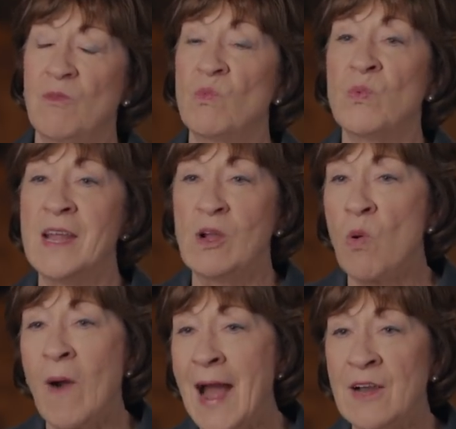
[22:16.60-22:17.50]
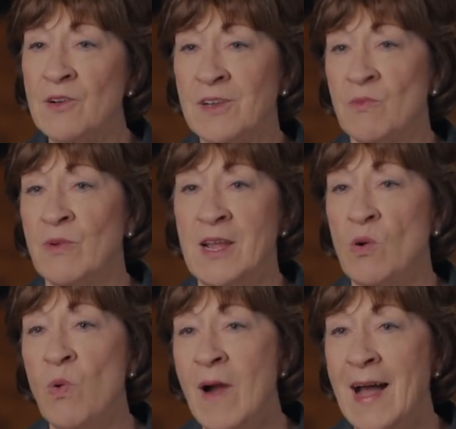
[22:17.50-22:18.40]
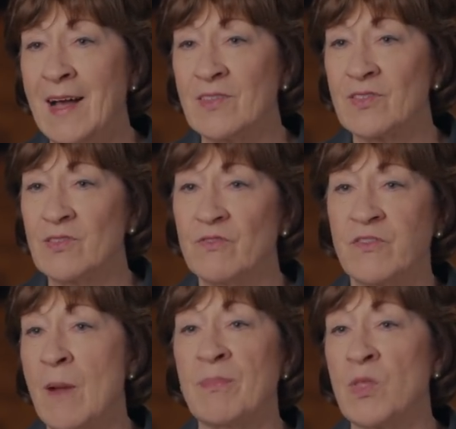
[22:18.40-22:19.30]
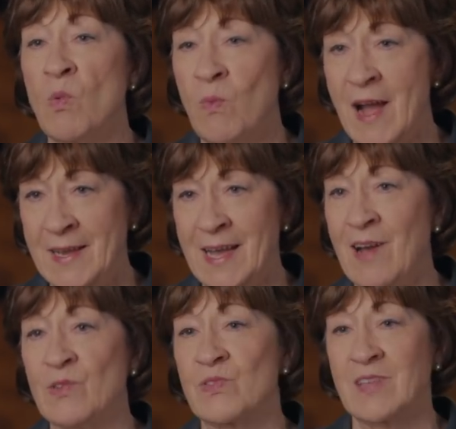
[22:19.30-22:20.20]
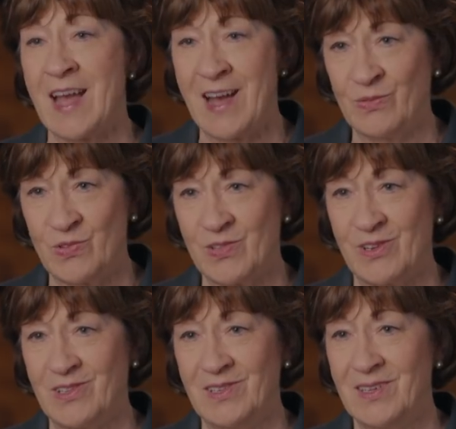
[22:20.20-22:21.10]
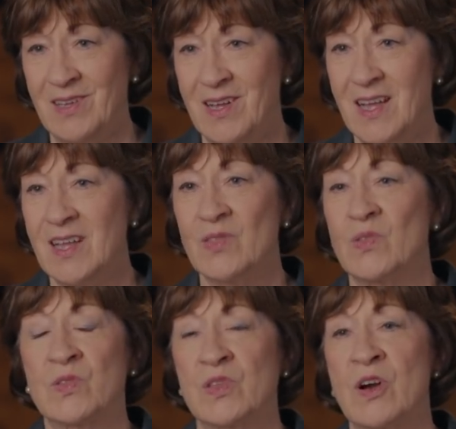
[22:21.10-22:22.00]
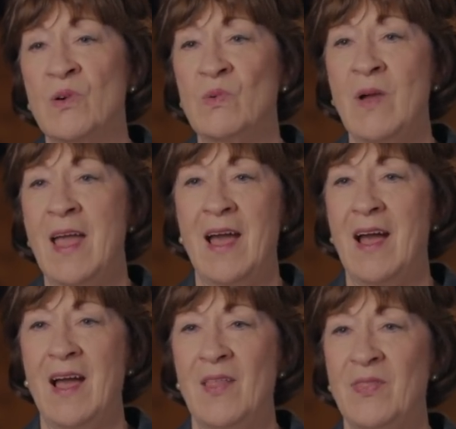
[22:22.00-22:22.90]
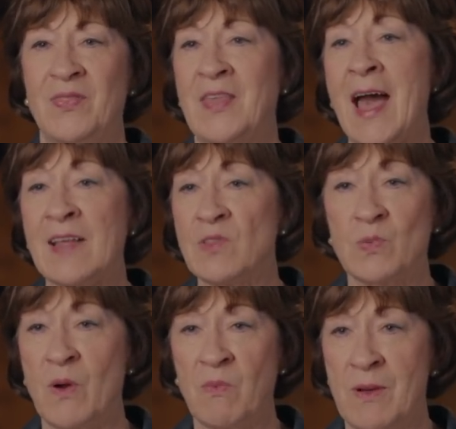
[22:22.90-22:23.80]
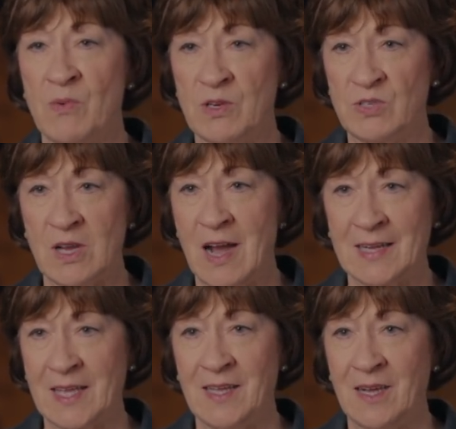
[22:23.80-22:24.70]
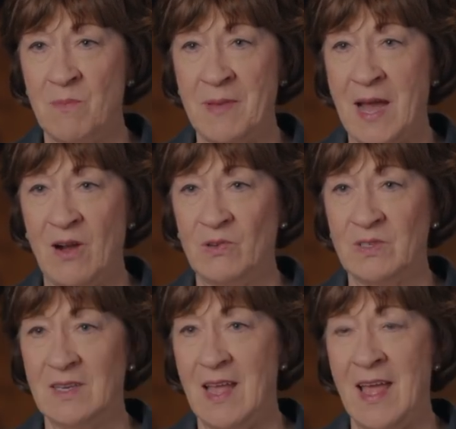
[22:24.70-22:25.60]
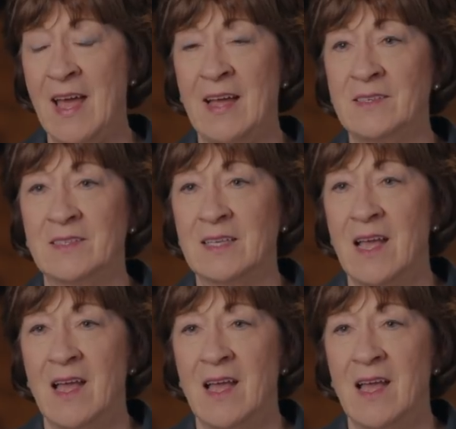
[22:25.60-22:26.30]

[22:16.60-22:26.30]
required a request from the White House counsel. So that's what we were talking about, and